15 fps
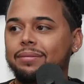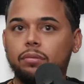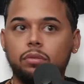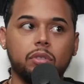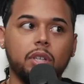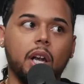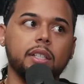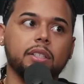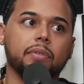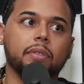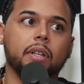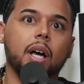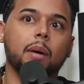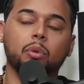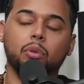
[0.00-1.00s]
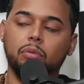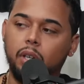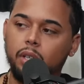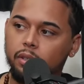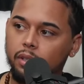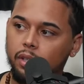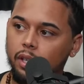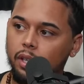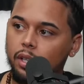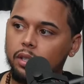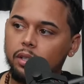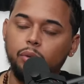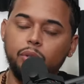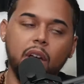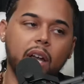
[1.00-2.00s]
Lil Yachty's a phenomenal writer. Yeah.
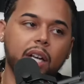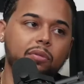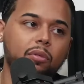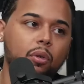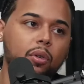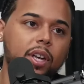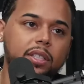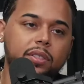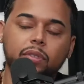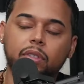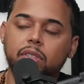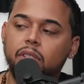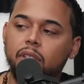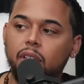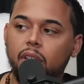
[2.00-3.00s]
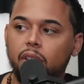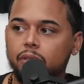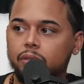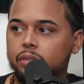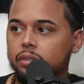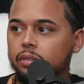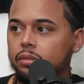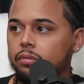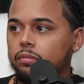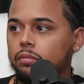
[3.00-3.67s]
Lil Yachty wrote hits for the City Girls.